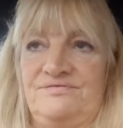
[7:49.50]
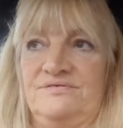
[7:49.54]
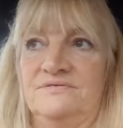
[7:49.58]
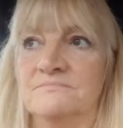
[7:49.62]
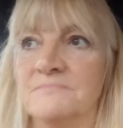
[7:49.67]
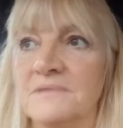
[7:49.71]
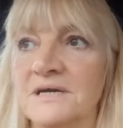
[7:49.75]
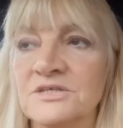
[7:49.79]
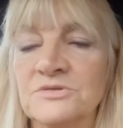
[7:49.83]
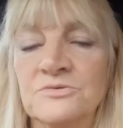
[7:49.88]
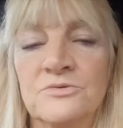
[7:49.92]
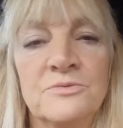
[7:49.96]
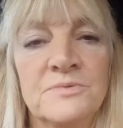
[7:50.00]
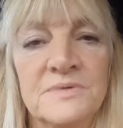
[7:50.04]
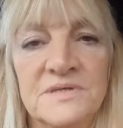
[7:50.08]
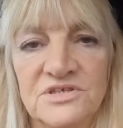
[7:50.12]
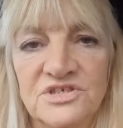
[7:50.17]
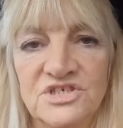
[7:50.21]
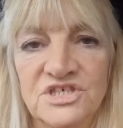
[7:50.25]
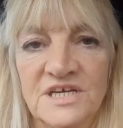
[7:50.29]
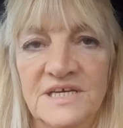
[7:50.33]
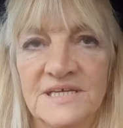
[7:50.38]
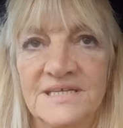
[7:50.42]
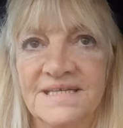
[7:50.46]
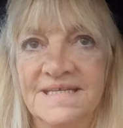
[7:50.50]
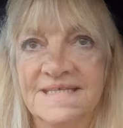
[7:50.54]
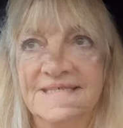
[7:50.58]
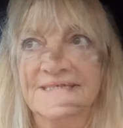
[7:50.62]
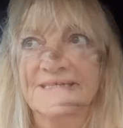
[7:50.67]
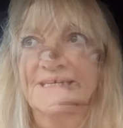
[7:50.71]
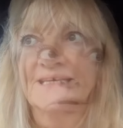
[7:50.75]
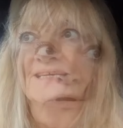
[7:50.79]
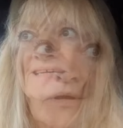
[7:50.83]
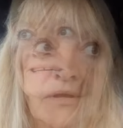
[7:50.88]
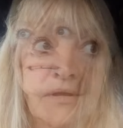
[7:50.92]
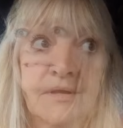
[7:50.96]
Might as well be in
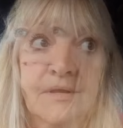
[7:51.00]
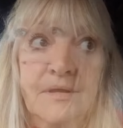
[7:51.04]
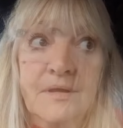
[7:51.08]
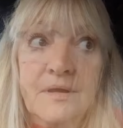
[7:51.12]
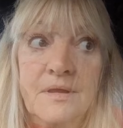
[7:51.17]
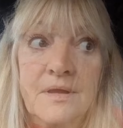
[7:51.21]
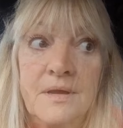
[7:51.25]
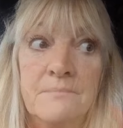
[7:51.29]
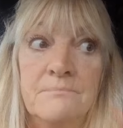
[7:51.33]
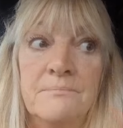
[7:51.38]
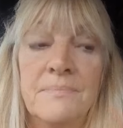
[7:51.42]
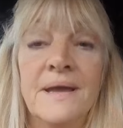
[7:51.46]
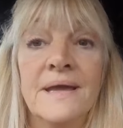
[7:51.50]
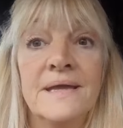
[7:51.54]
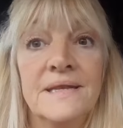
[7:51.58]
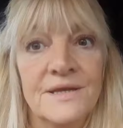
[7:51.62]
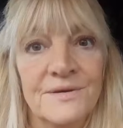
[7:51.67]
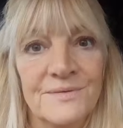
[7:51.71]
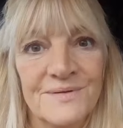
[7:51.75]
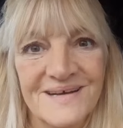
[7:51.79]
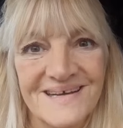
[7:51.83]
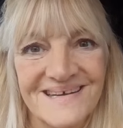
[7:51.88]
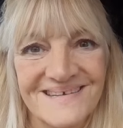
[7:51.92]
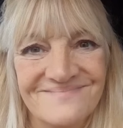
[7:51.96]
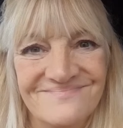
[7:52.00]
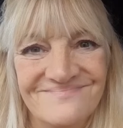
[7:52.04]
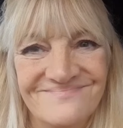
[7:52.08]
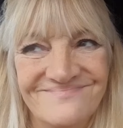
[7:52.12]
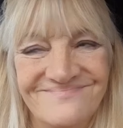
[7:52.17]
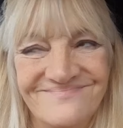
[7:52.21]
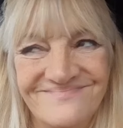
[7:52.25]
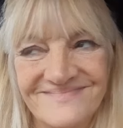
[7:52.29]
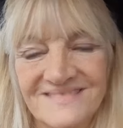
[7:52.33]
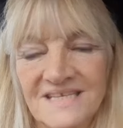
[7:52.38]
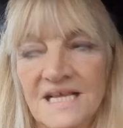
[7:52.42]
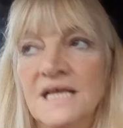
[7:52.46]
Chinese. But anyway,
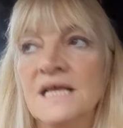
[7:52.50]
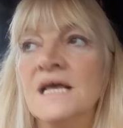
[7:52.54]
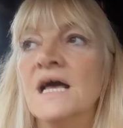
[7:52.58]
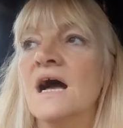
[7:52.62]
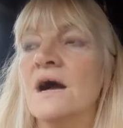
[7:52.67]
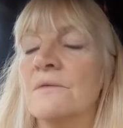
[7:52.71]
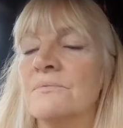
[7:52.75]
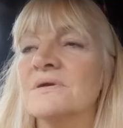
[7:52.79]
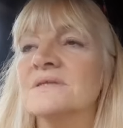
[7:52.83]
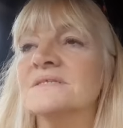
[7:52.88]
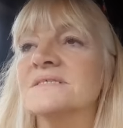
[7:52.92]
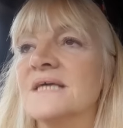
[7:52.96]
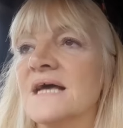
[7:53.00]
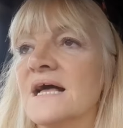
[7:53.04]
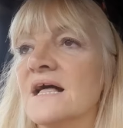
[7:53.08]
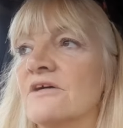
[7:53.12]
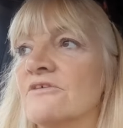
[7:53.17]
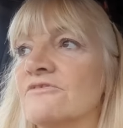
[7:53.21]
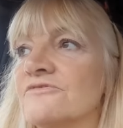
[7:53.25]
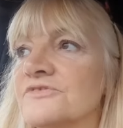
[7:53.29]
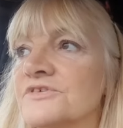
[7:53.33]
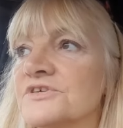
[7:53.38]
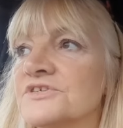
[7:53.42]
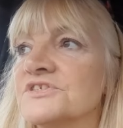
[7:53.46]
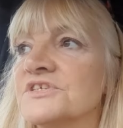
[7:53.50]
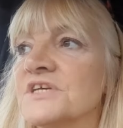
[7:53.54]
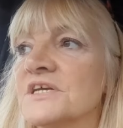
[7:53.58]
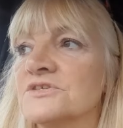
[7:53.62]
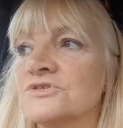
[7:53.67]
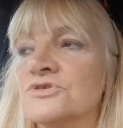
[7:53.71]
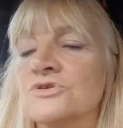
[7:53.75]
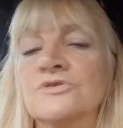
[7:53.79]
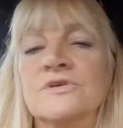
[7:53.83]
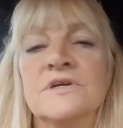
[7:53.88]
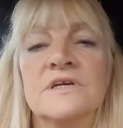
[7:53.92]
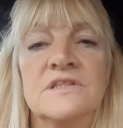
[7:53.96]
I went to Halfords. I
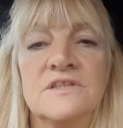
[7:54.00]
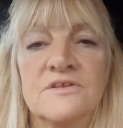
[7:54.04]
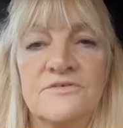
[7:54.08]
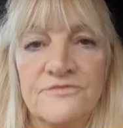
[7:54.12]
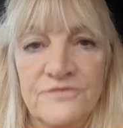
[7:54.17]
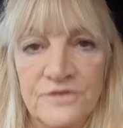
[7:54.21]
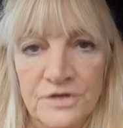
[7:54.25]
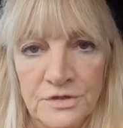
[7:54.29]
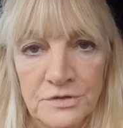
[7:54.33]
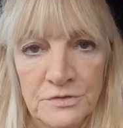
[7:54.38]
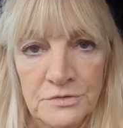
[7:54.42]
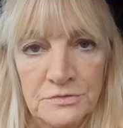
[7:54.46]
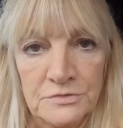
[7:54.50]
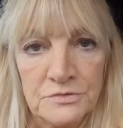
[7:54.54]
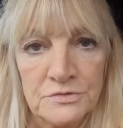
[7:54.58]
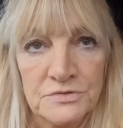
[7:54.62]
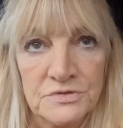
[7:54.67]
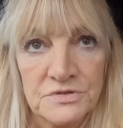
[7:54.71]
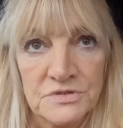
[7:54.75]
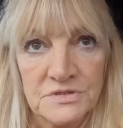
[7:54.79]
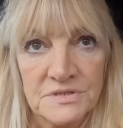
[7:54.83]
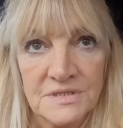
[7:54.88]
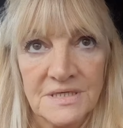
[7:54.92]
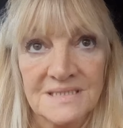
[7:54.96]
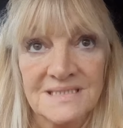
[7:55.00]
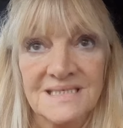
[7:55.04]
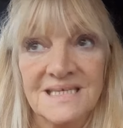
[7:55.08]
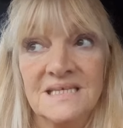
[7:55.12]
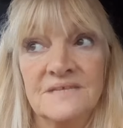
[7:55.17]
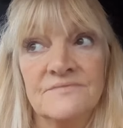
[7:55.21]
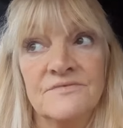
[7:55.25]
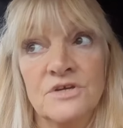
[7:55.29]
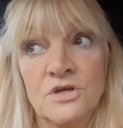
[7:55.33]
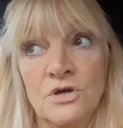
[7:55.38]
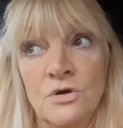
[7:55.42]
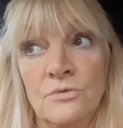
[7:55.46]
took in the fuse. I said,
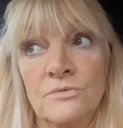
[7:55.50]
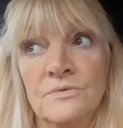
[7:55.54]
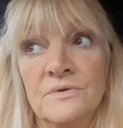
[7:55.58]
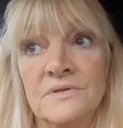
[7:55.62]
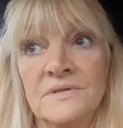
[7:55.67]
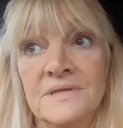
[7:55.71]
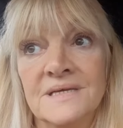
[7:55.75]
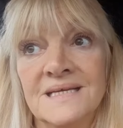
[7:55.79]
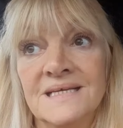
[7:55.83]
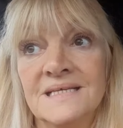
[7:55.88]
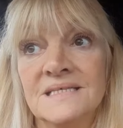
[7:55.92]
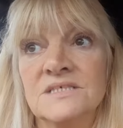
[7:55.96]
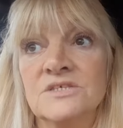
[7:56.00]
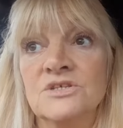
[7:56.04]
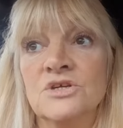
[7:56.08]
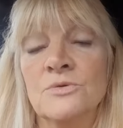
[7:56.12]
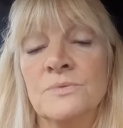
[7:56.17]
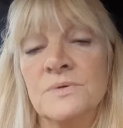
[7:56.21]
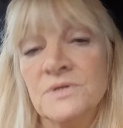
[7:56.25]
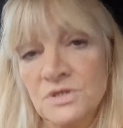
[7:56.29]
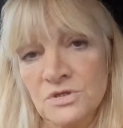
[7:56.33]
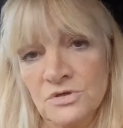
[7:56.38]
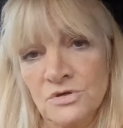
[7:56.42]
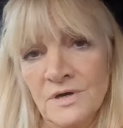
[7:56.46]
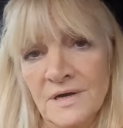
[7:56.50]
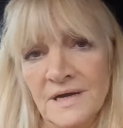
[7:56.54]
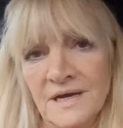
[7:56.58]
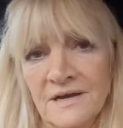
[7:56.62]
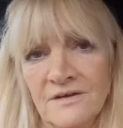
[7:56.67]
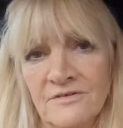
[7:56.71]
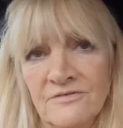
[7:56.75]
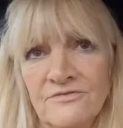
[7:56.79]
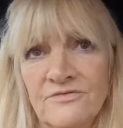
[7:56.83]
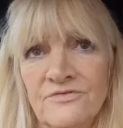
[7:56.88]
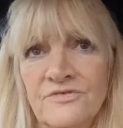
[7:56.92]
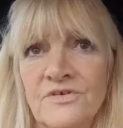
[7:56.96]
have you got one of these? No, we don't
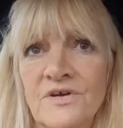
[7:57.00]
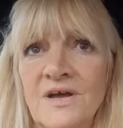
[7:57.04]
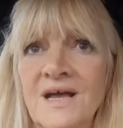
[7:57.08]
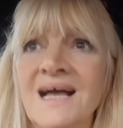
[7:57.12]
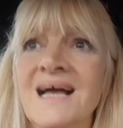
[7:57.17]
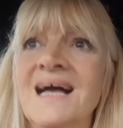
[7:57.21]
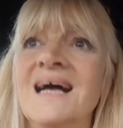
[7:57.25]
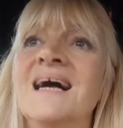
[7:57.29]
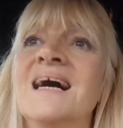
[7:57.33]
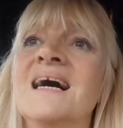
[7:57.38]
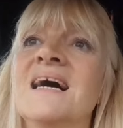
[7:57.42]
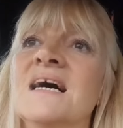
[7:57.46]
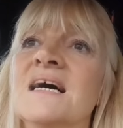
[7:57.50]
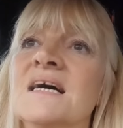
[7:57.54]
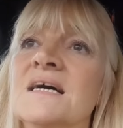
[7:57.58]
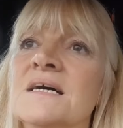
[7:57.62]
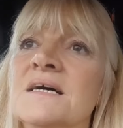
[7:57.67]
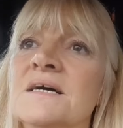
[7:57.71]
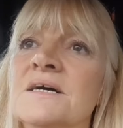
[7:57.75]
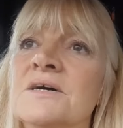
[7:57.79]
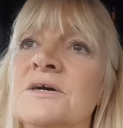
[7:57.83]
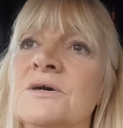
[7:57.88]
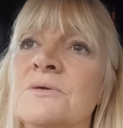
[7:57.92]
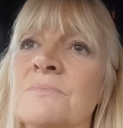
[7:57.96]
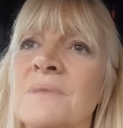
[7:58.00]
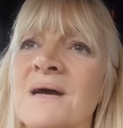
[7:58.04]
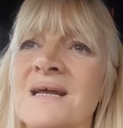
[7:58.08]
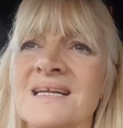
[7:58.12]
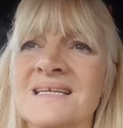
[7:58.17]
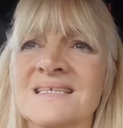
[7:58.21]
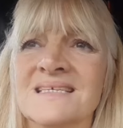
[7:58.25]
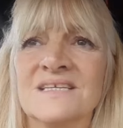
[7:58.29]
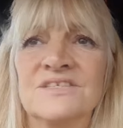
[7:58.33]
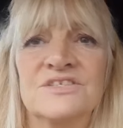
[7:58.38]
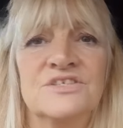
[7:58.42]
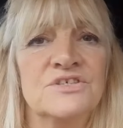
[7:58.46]
have. And I
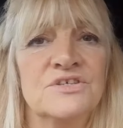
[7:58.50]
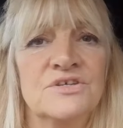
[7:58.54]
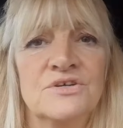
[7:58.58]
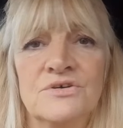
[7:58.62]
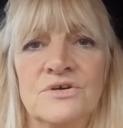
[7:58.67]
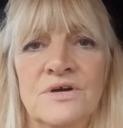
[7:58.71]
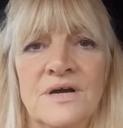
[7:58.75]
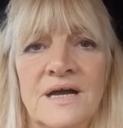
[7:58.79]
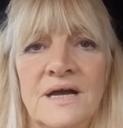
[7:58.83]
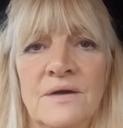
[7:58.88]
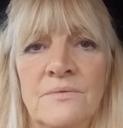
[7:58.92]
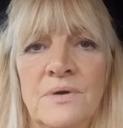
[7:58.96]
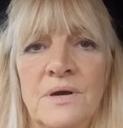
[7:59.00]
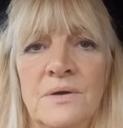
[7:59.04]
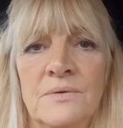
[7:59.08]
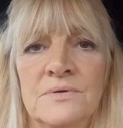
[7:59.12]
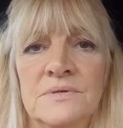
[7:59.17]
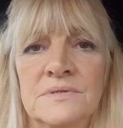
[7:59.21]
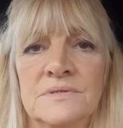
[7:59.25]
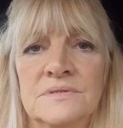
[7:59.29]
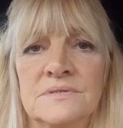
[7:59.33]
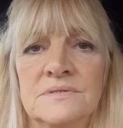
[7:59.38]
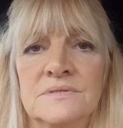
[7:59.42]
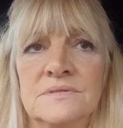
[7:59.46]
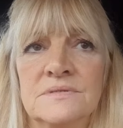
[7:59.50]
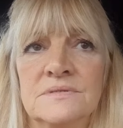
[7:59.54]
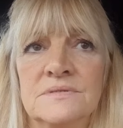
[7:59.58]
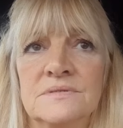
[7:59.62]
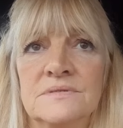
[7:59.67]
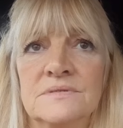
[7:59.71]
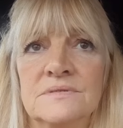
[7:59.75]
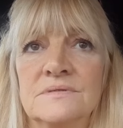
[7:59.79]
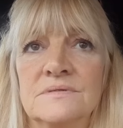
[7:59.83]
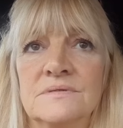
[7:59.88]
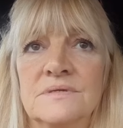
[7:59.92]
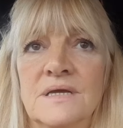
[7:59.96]
said, you know how I would,
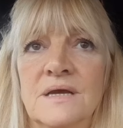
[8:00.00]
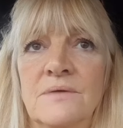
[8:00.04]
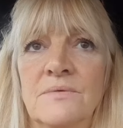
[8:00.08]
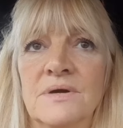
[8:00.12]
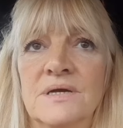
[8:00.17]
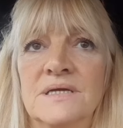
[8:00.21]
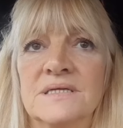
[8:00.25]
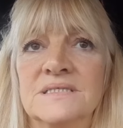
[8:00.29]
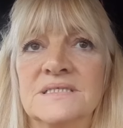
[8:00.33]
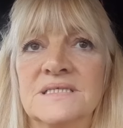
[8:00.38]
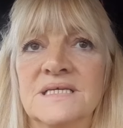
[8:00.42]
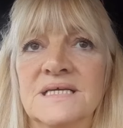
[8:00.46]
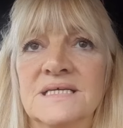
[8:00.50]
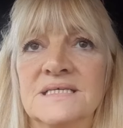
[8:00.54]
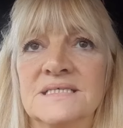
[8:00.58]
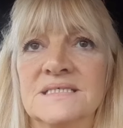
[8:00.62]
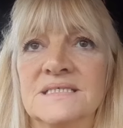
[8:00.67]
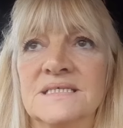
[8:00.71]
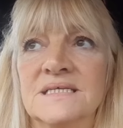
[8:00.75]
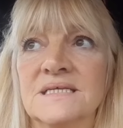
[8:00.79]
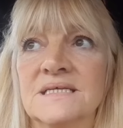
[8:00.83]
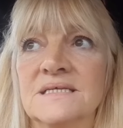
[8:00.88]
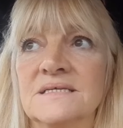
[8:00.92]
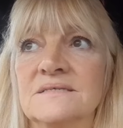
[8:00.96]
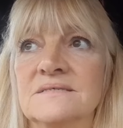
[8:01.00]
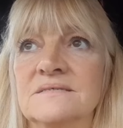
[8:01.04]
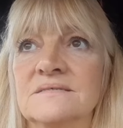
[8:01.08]
how I can test it.